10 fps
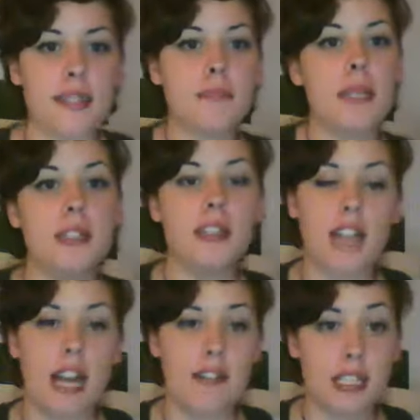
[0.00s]
some people are
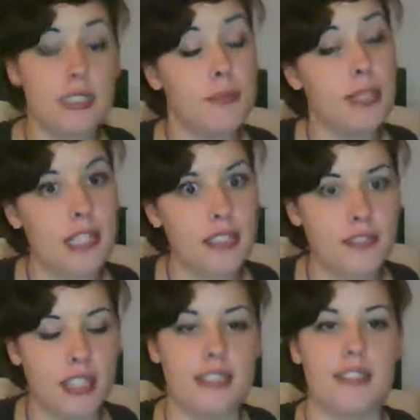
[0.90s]
having a little bit less
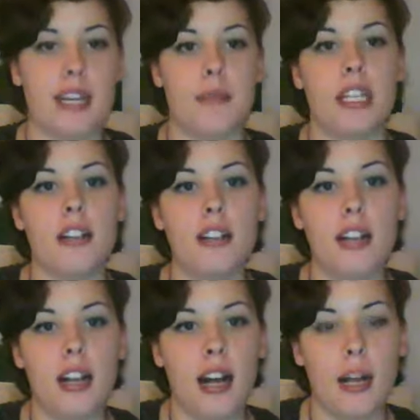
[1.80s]
fun this time of year
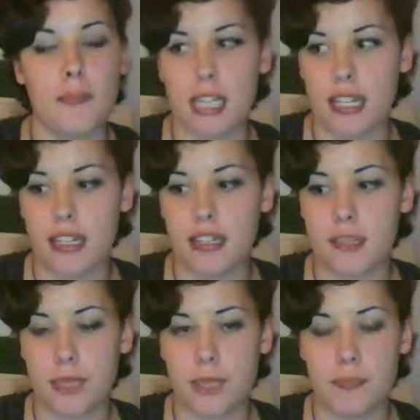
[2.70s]
because
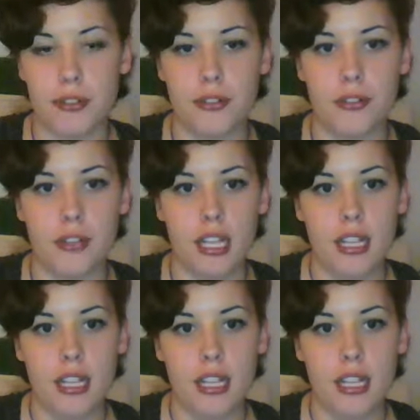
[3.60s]
people,